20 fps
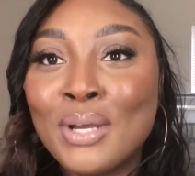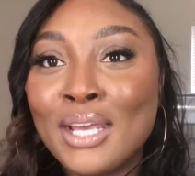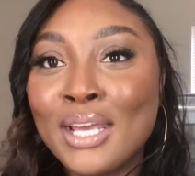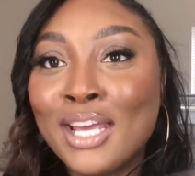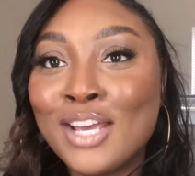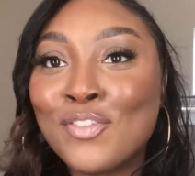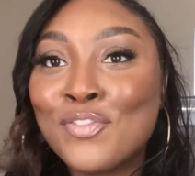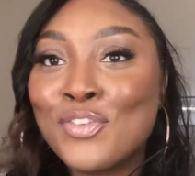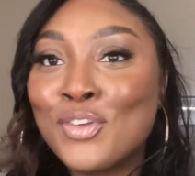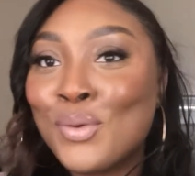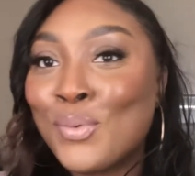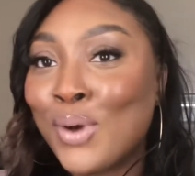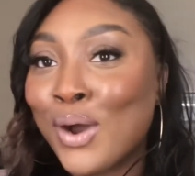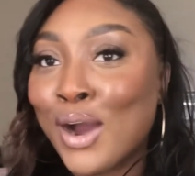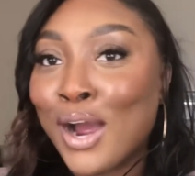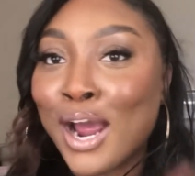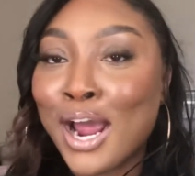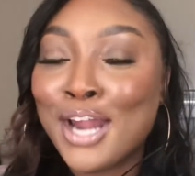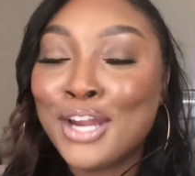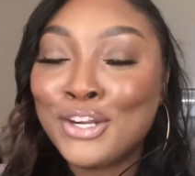If you
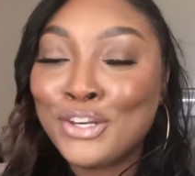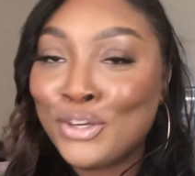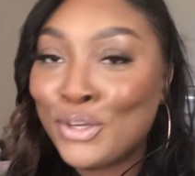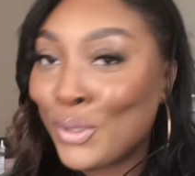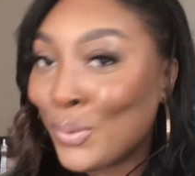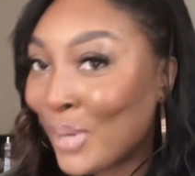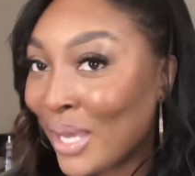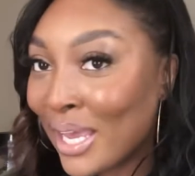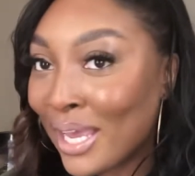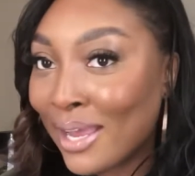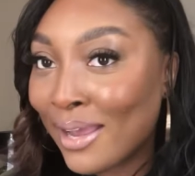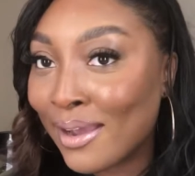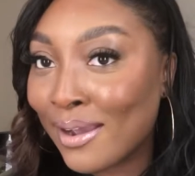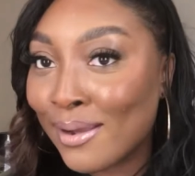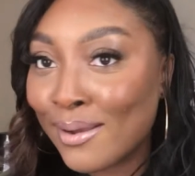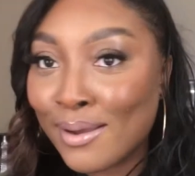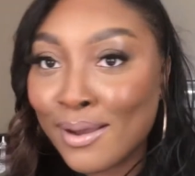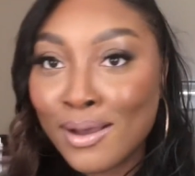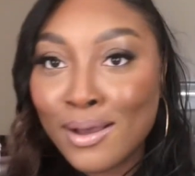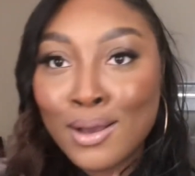are new
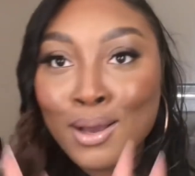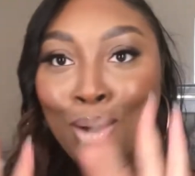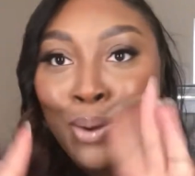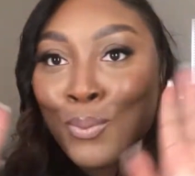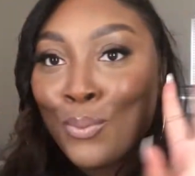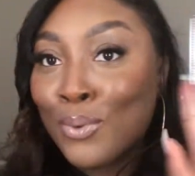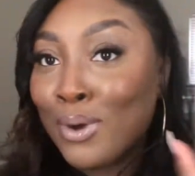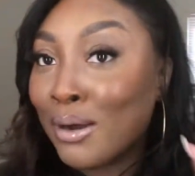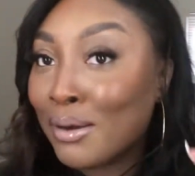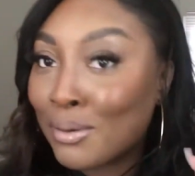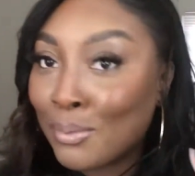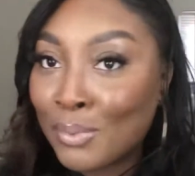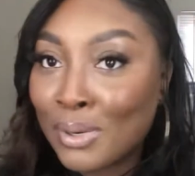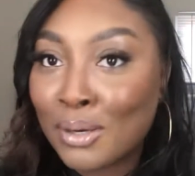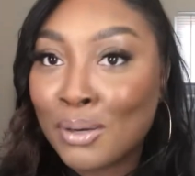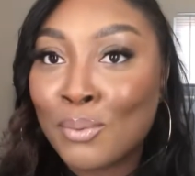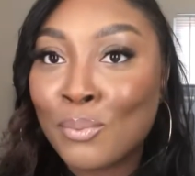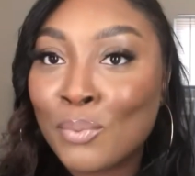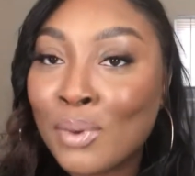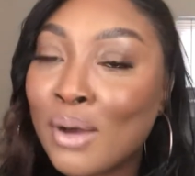here, welcome,
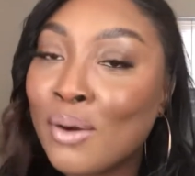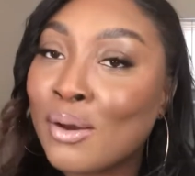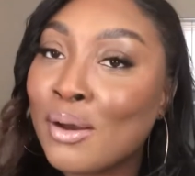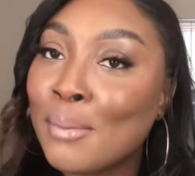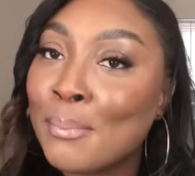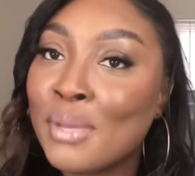welcome, welcome.